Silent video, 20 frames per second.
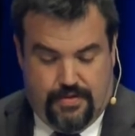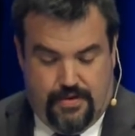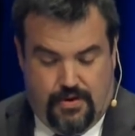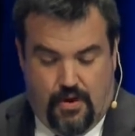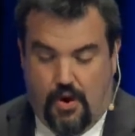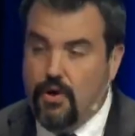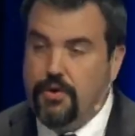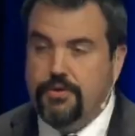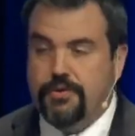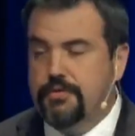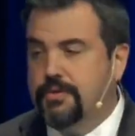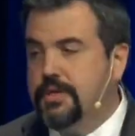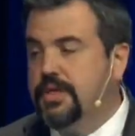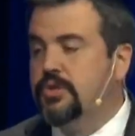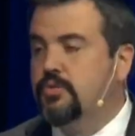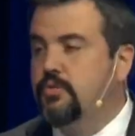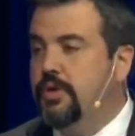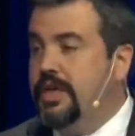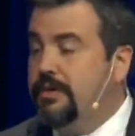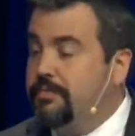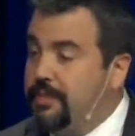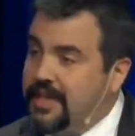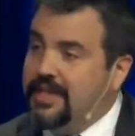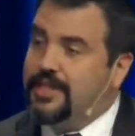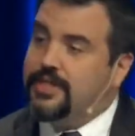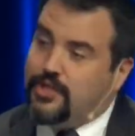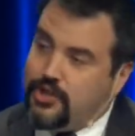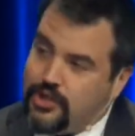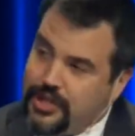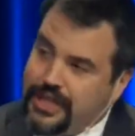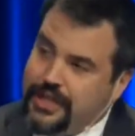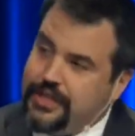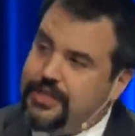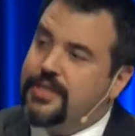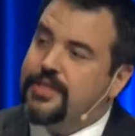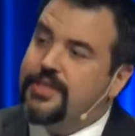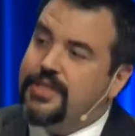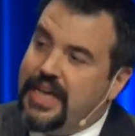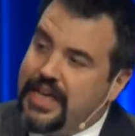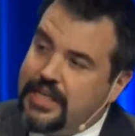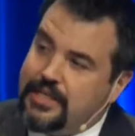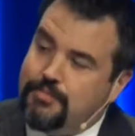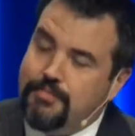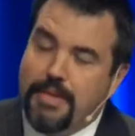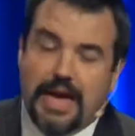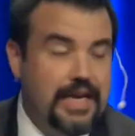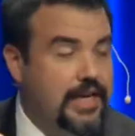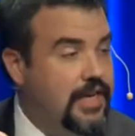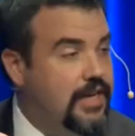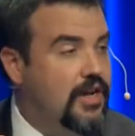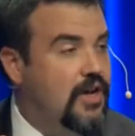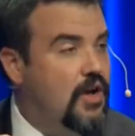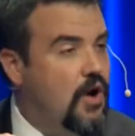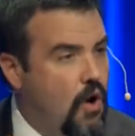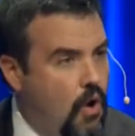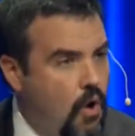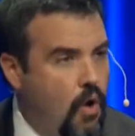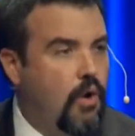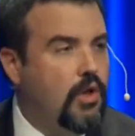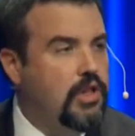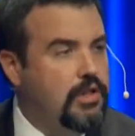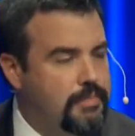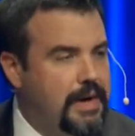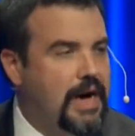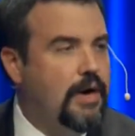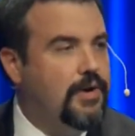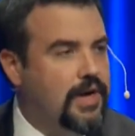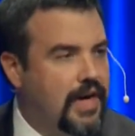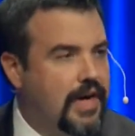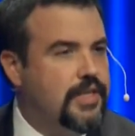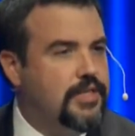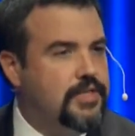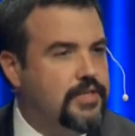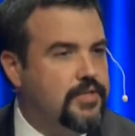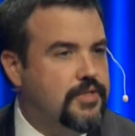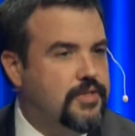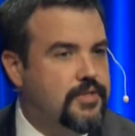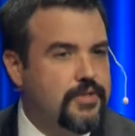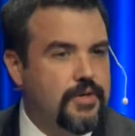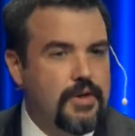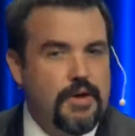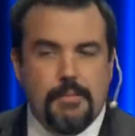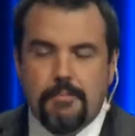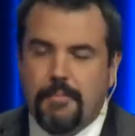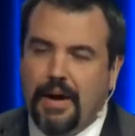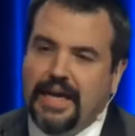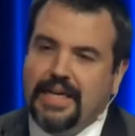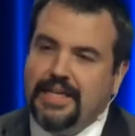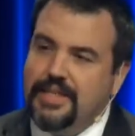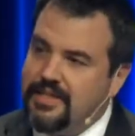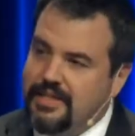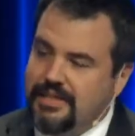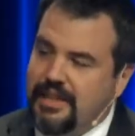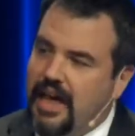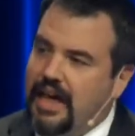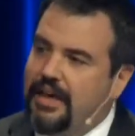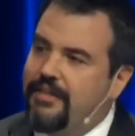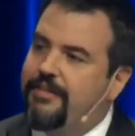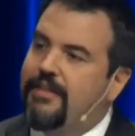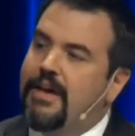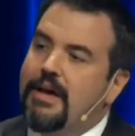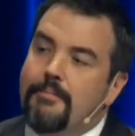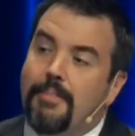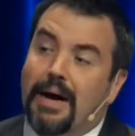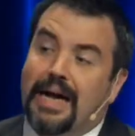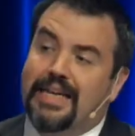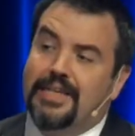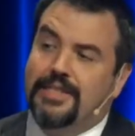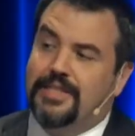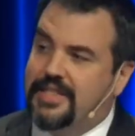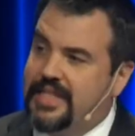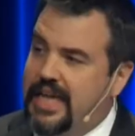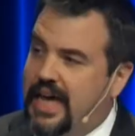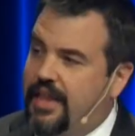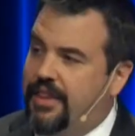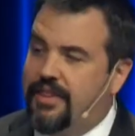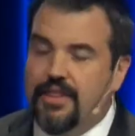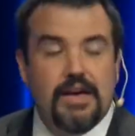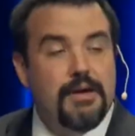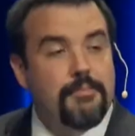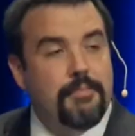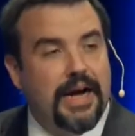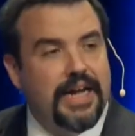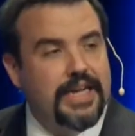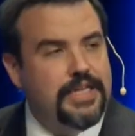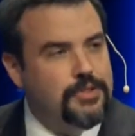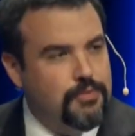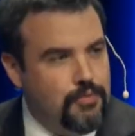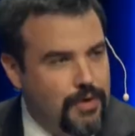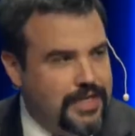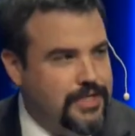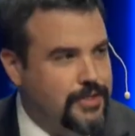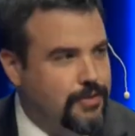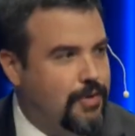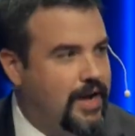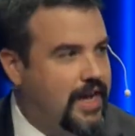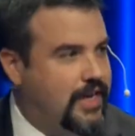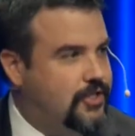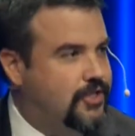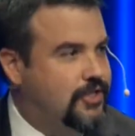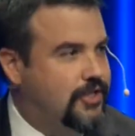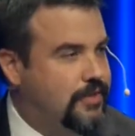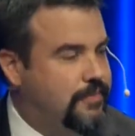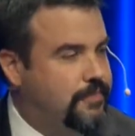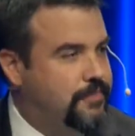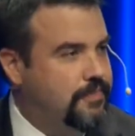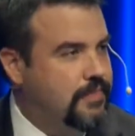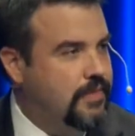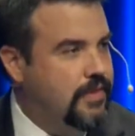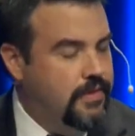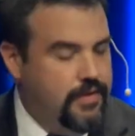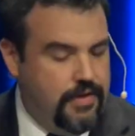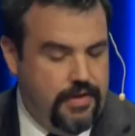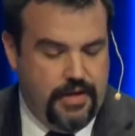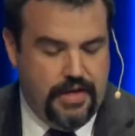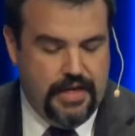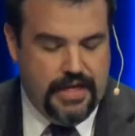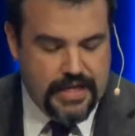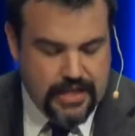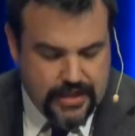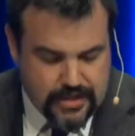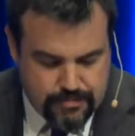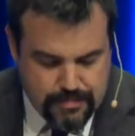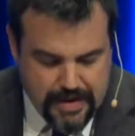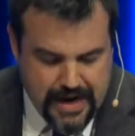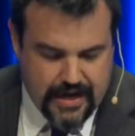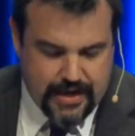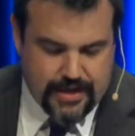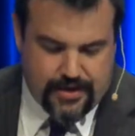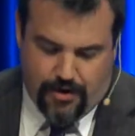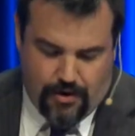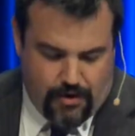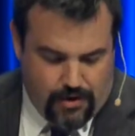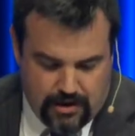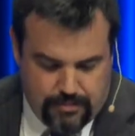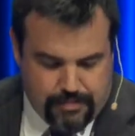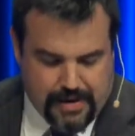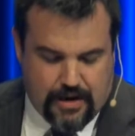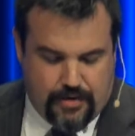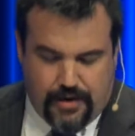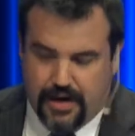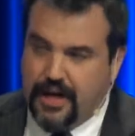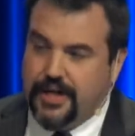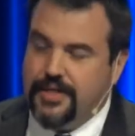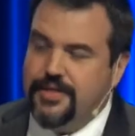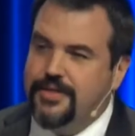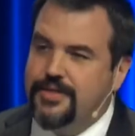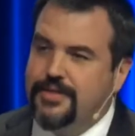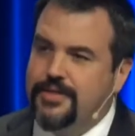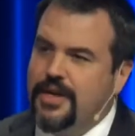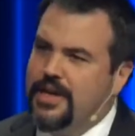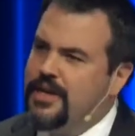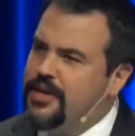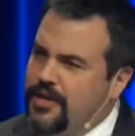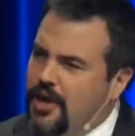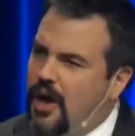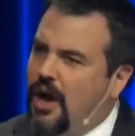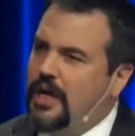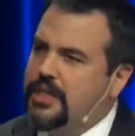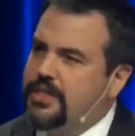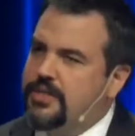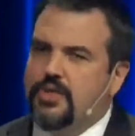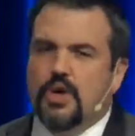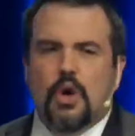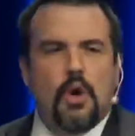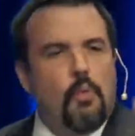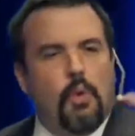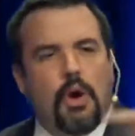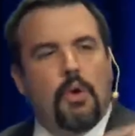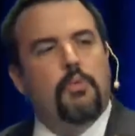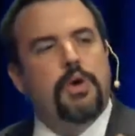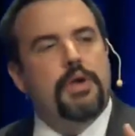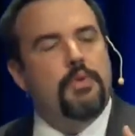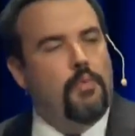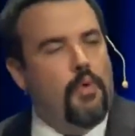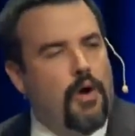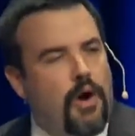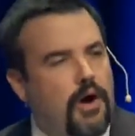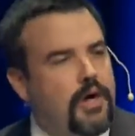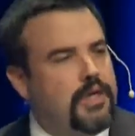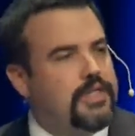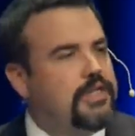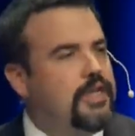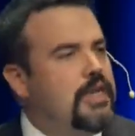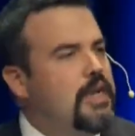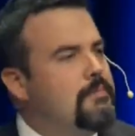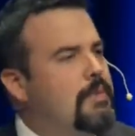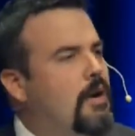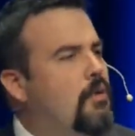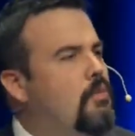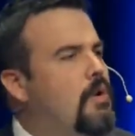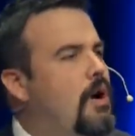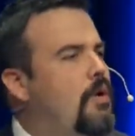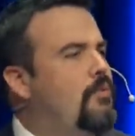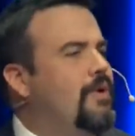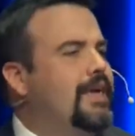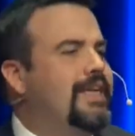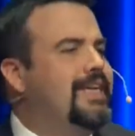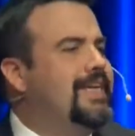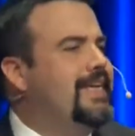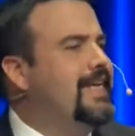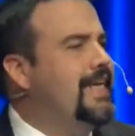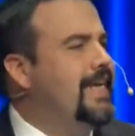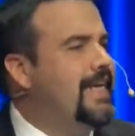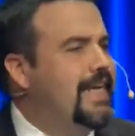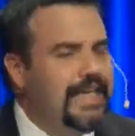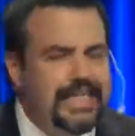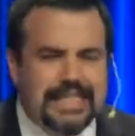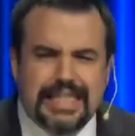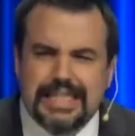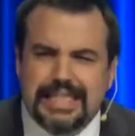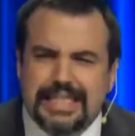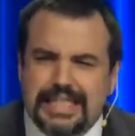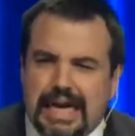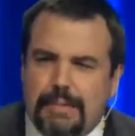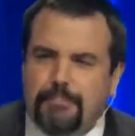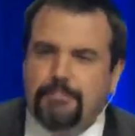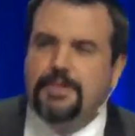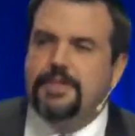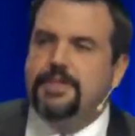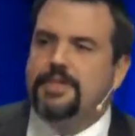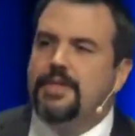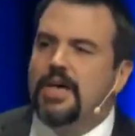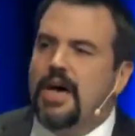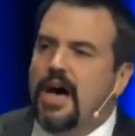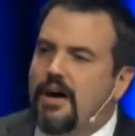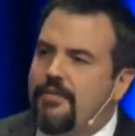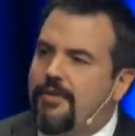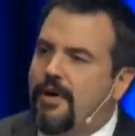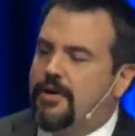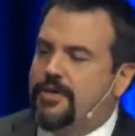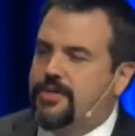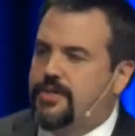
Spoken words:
all through this week, because Jesus has made it all about us by his life, by his death, by his resurrection. He has made it all about us, not what we want, but what we need at the depths of our